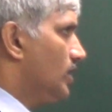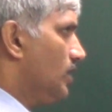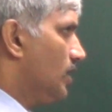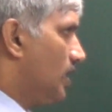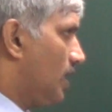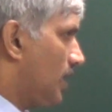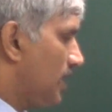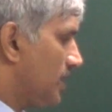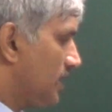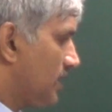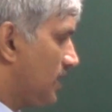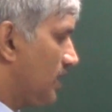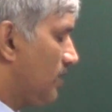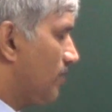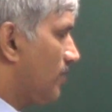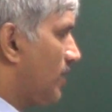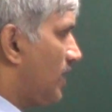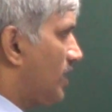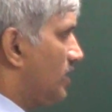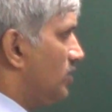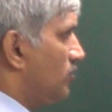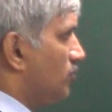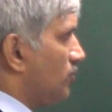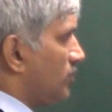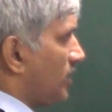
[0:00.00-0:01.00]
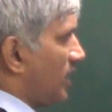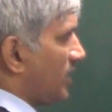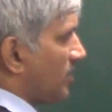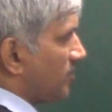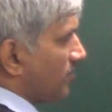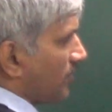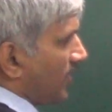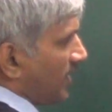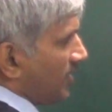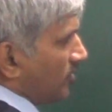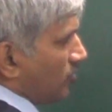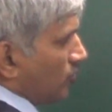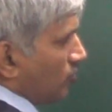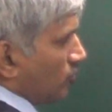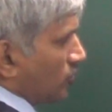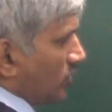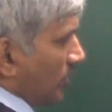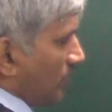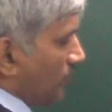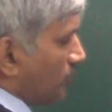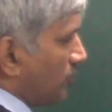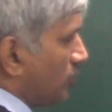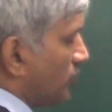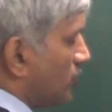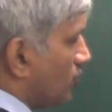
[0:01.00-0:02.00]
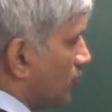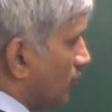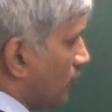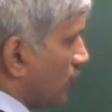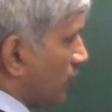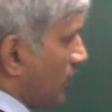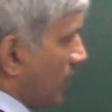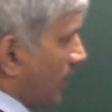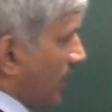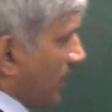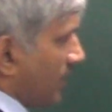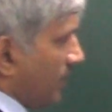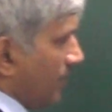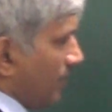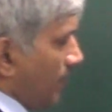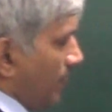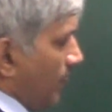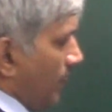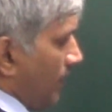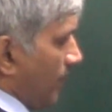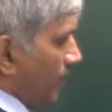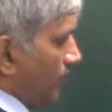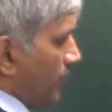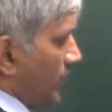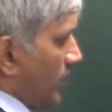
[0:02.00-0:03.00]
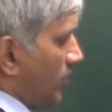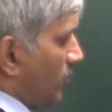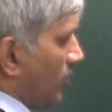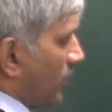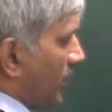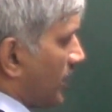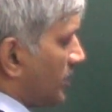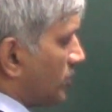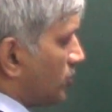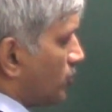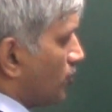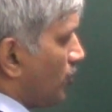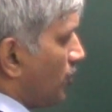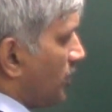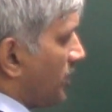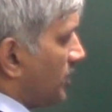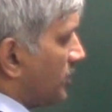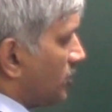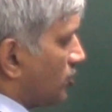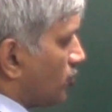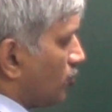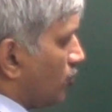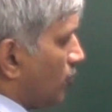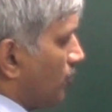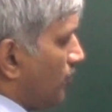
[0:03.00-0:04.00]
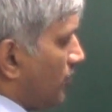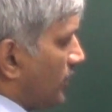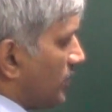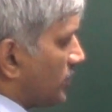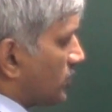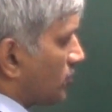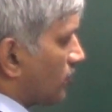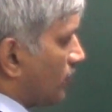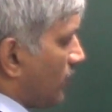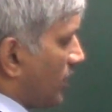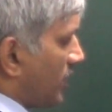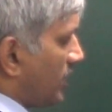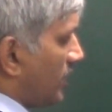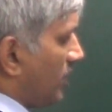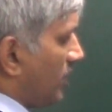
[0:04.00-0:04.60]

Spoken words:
Or a value 9 by 2 substitute there. Then we'll get 2 into b square